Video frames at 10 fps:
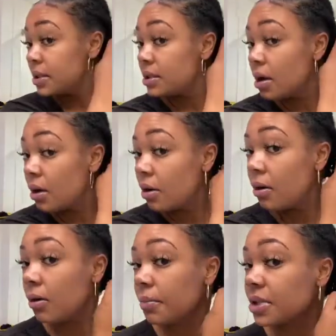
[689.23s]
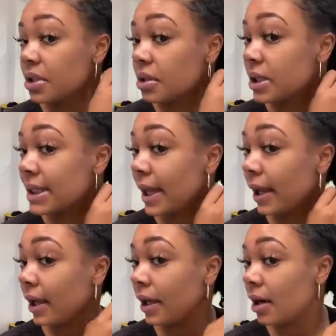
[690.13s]
so I'm just gonna
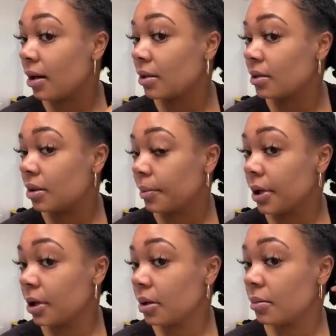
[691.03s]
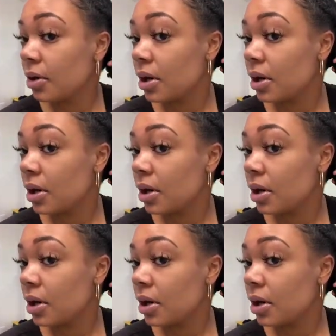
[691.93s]
take out the perm